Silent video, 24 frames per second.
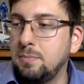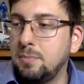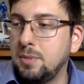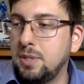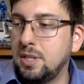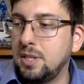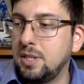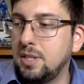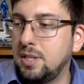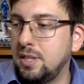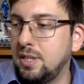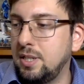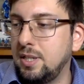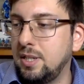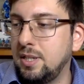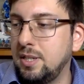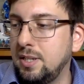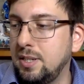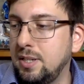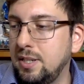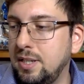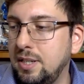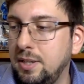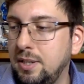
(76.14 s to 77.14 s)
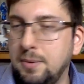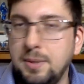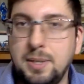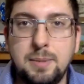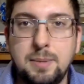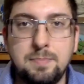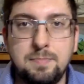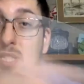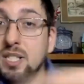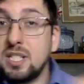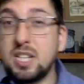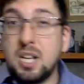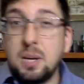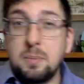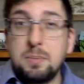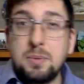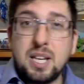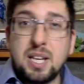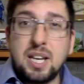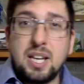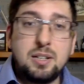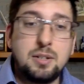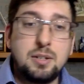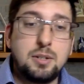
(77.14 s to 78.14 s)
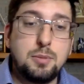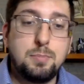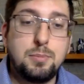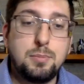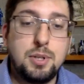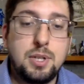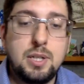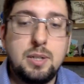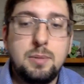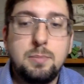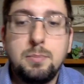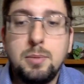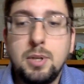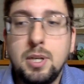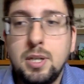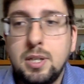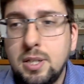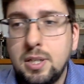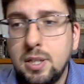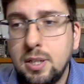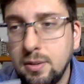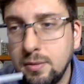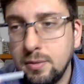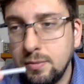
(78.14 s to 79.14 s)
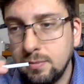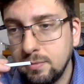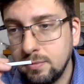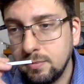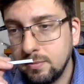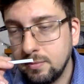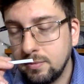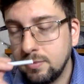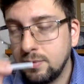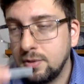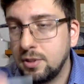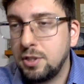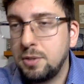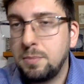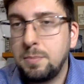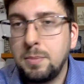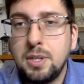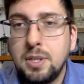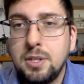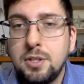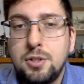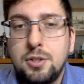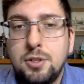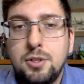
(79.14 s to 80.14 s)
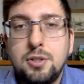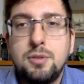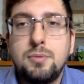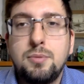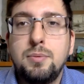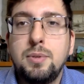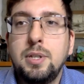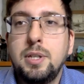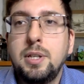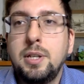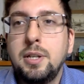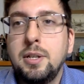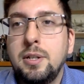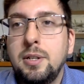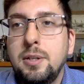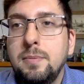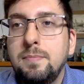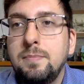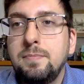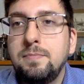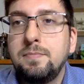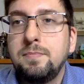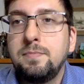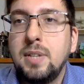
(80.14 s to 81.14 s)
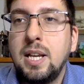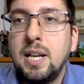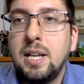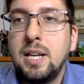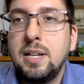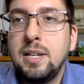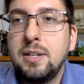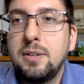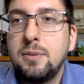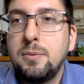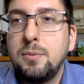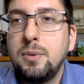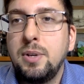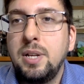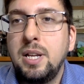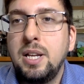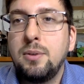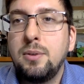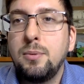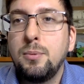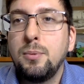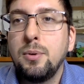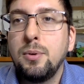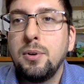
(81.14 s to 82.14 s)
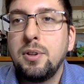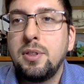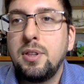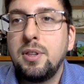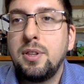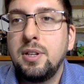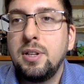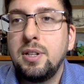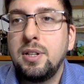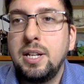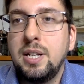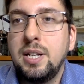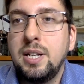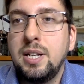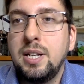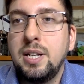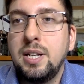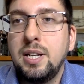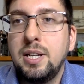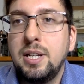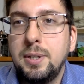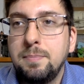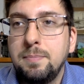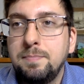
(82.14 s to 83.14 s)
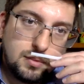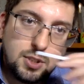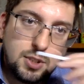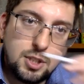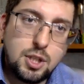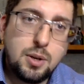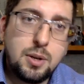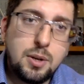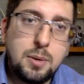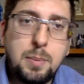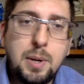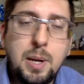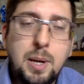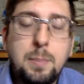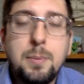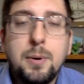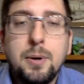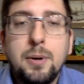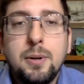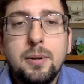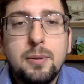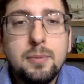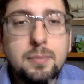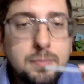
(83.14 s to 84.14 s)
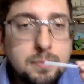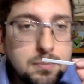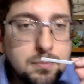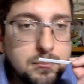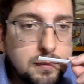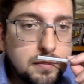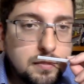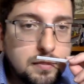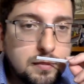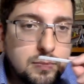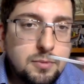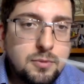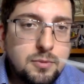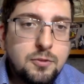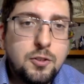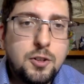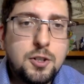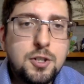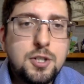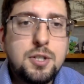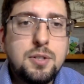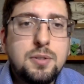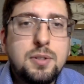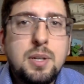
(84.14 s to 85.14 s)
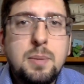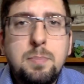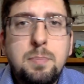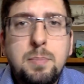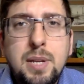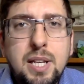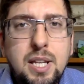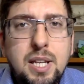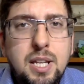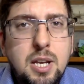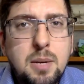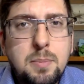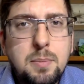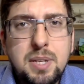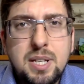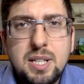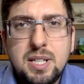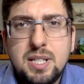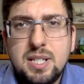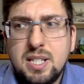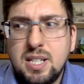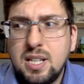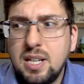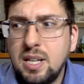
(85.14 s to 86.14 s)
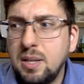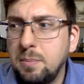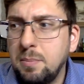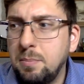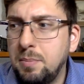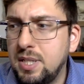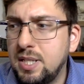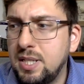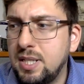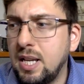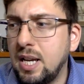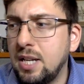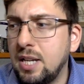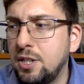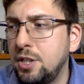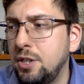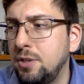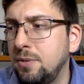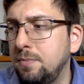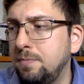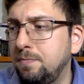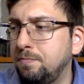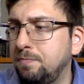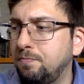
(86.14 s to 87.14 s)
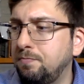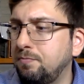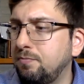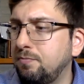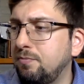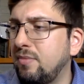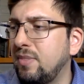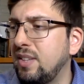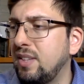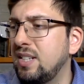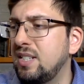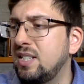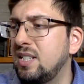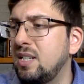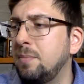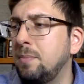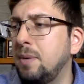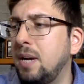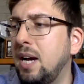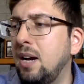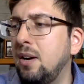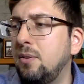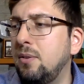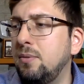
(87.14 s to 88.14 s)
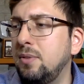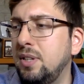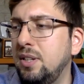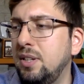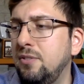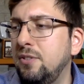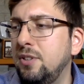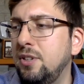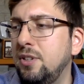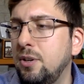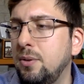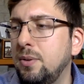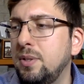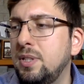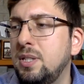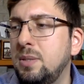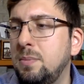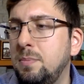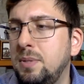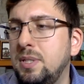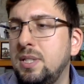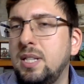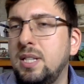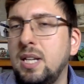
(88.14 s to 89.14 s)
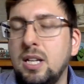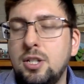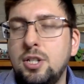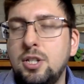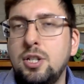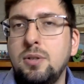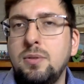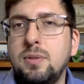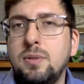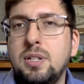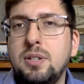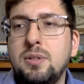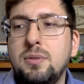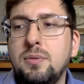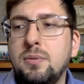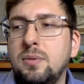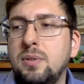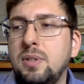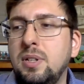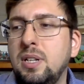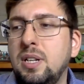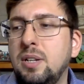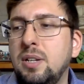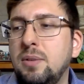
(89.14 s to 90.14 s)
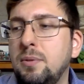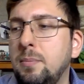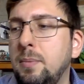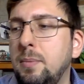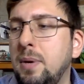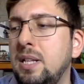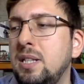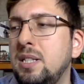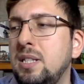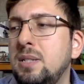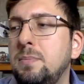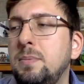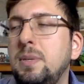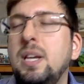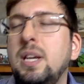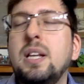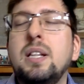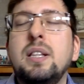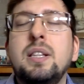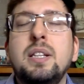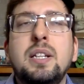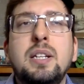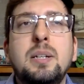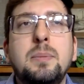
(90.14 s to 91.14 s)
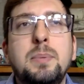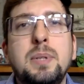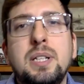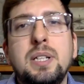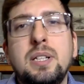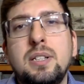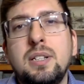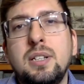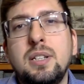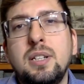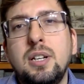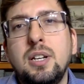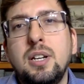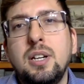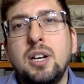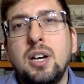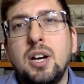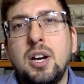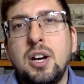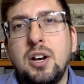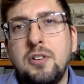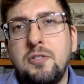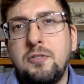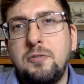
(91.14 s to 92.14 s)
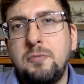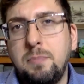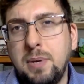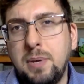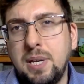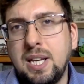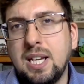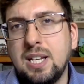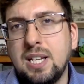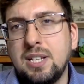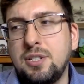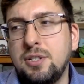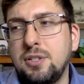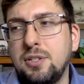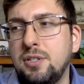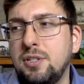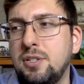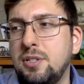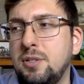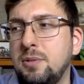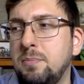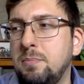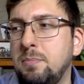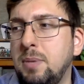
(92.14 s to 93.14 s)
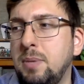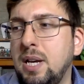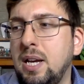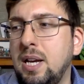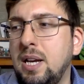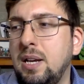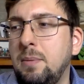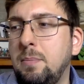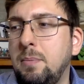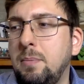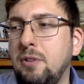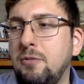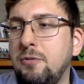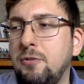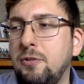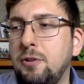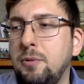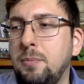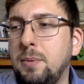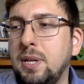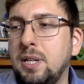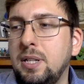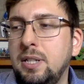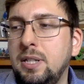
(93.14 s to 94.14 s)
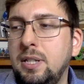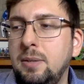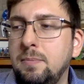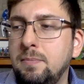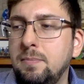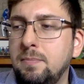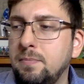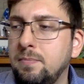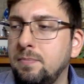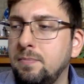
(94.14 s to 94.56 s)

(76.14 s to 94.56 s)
but anyway, it's complicated to put it, but it smells just really good, and it worth it anyway. So on paper, first note I'm picking up, it's pistachio. Somehow, even though it's pistachio, it reminds me a little bit of Pegasus by Parfum de Marly.